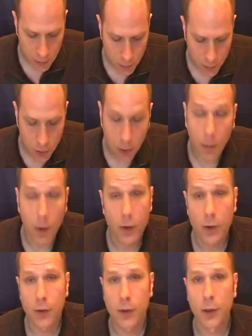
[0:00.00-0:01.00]
with
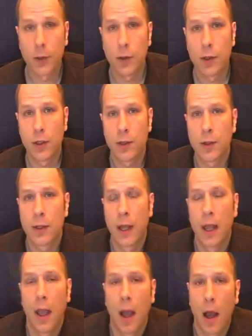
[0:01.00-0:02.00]
commercial solutions,
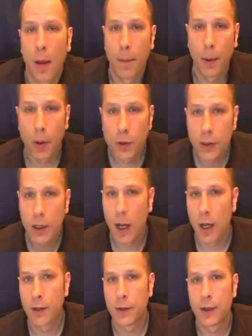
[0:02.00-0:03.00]
pros and
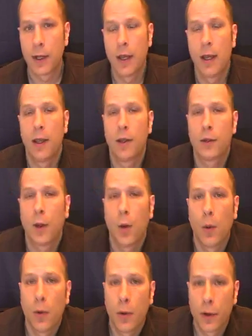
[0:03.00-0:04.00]
cons.
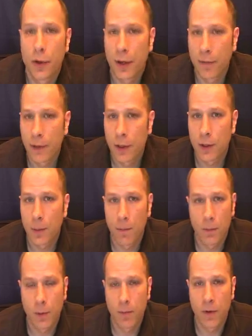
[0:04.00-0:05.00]
So there's definitely
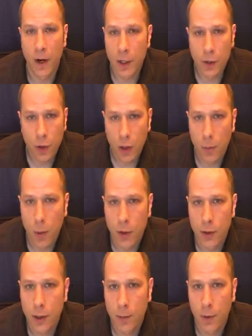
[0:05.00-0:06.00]
some very strong
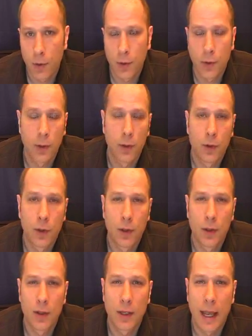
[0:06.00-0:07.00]
points to commercial
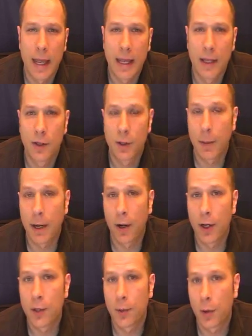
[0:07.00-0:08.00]
solutions and some
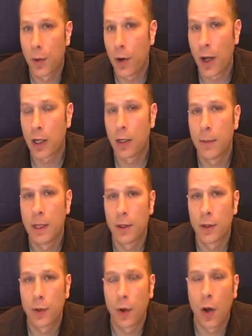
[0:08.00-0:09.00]
areas where they're not going to be as
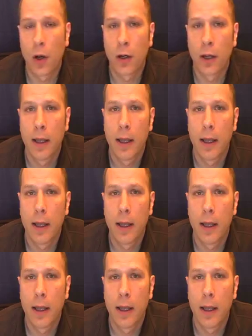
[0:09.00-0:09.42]
strong.